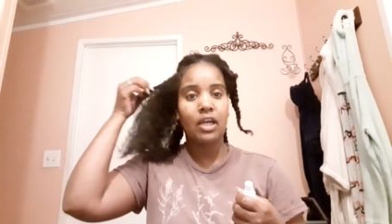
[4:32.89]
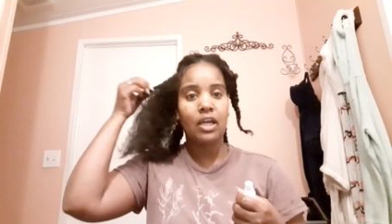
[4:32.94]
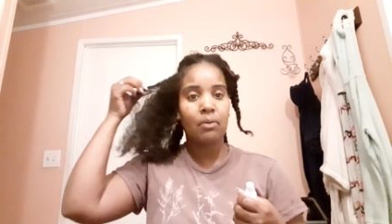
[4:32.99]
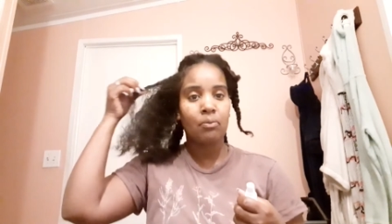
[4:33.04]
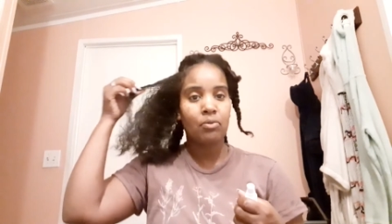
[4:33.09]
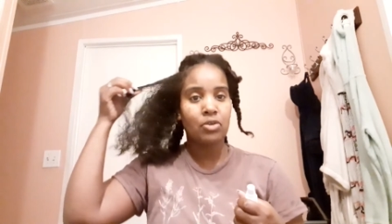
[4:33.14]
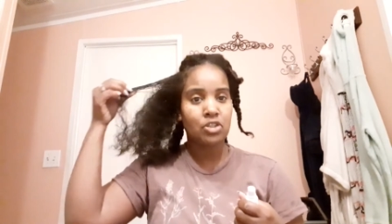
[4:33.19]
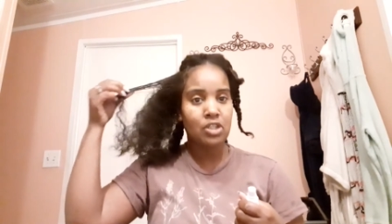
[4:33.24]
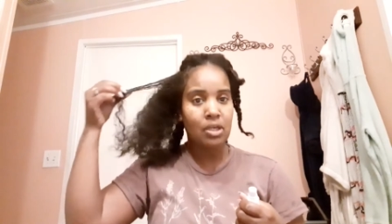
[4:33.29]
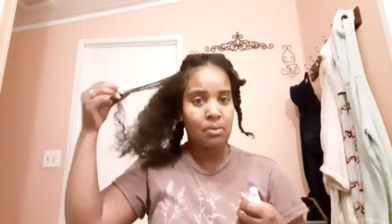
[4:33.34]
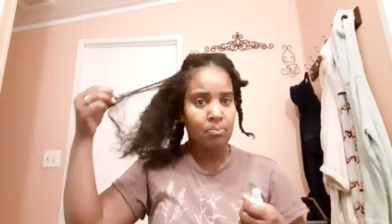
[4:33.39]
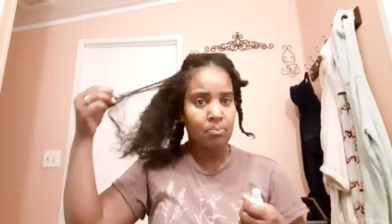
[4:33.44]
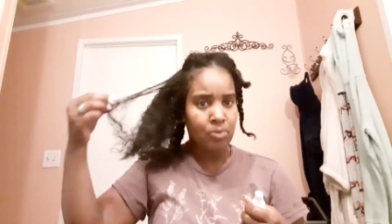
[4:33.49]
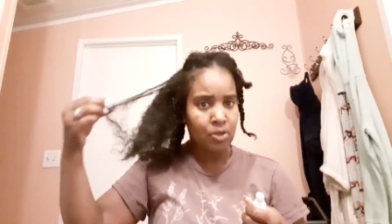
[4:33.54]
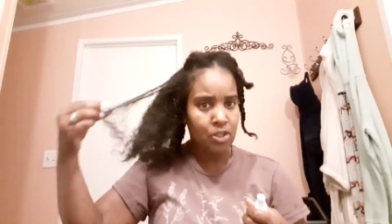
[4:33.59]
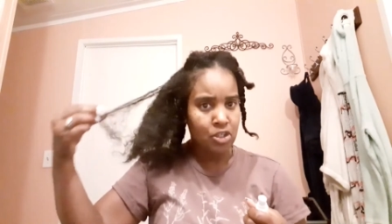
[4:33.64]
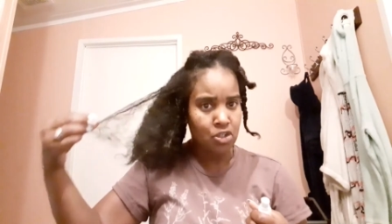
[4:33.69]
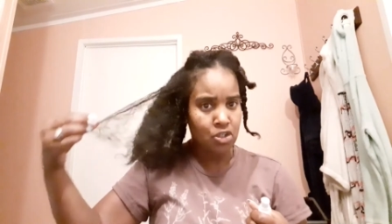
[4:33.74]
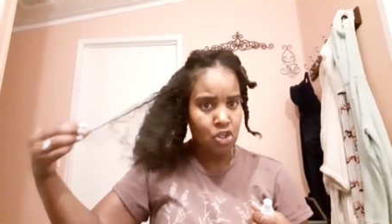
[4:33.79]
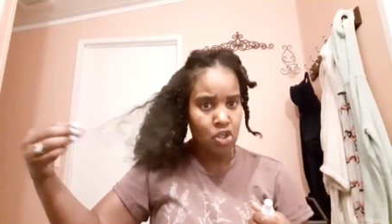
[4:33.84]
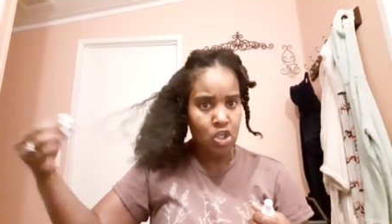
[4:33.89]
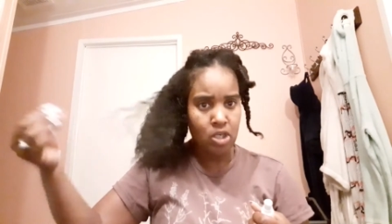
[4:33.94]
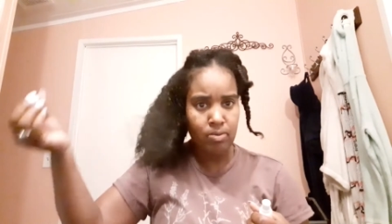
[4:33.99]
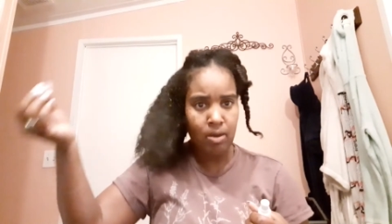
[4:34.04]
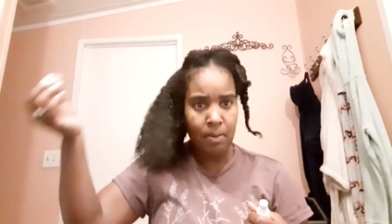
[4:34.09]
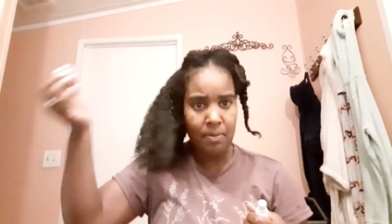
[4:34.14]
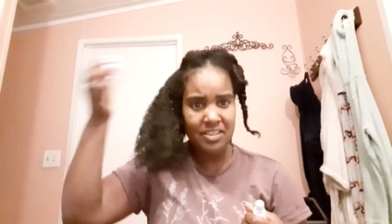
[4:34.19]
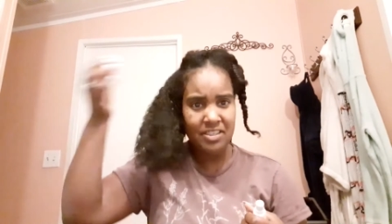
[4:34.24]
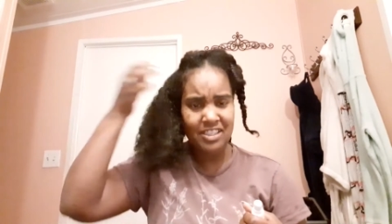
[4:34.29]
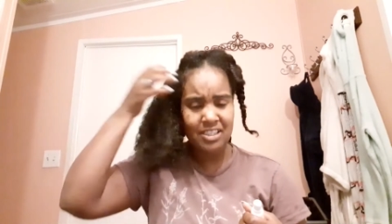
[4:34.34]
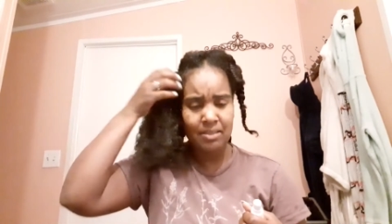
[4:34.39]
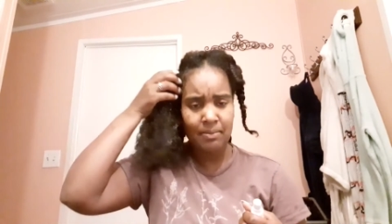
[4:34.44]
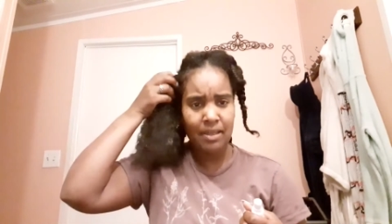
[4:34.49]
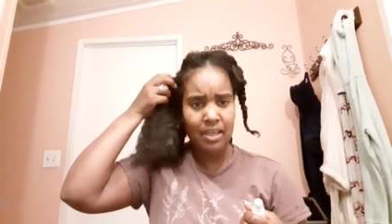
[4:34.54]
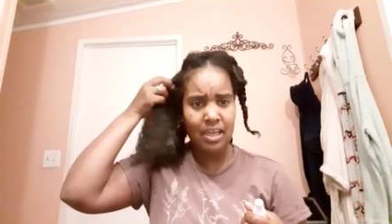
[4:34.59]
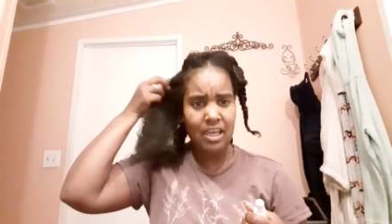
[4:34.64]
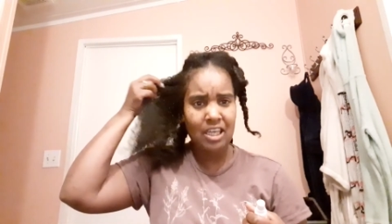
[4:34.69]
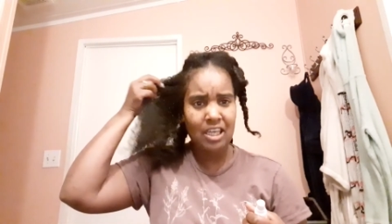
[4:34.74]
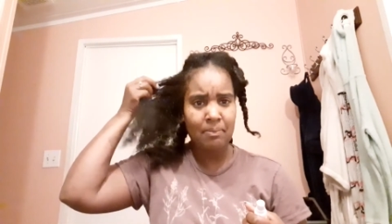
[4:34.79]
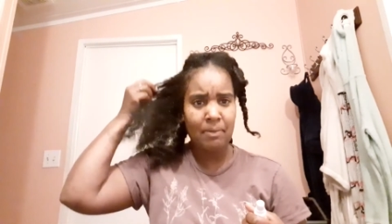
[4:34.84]
which I'm pretty sure you can probably see some
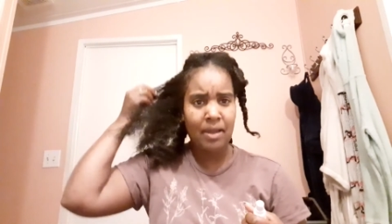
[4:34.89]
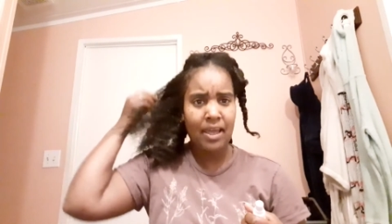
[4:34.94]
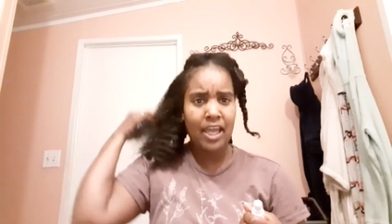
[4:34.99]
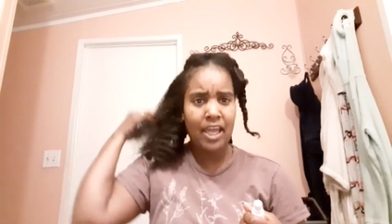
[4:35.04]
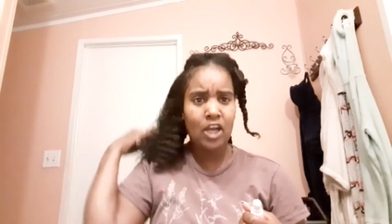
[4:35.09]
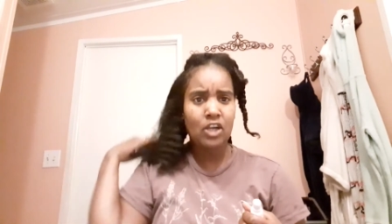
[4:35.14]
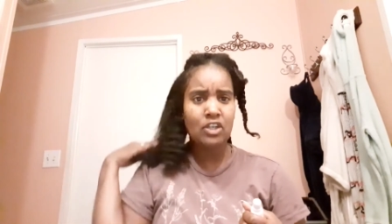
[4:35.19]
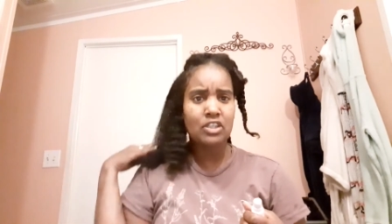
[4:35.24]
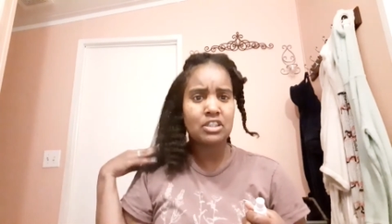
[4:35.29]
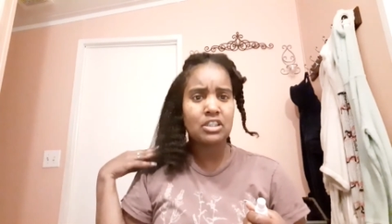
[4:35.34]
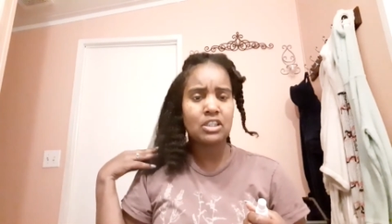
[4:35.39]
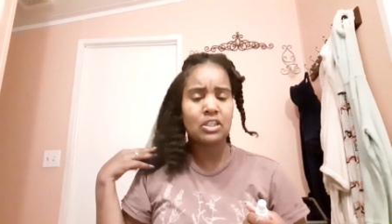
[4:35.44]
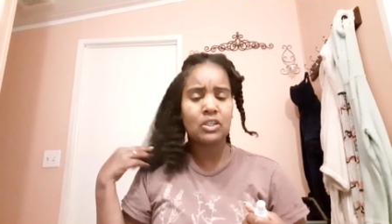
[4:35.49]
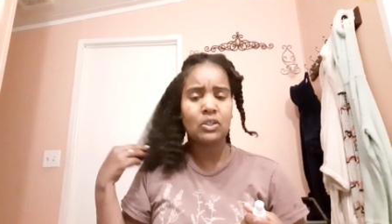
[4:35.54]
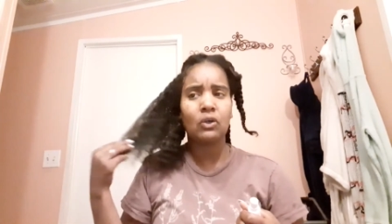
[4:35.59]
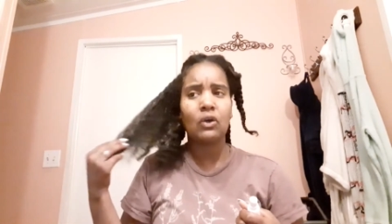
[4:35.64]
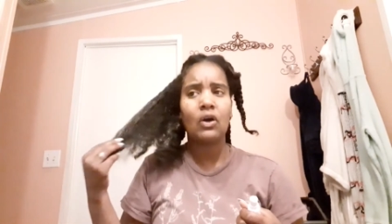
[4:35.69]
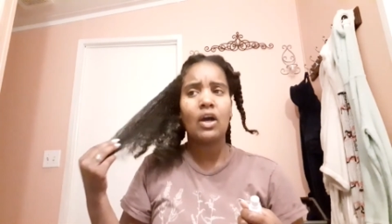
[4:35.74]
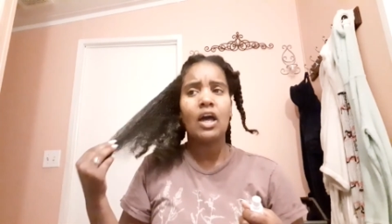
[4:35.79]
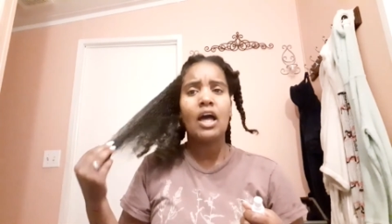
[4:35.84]
egg in my hair still.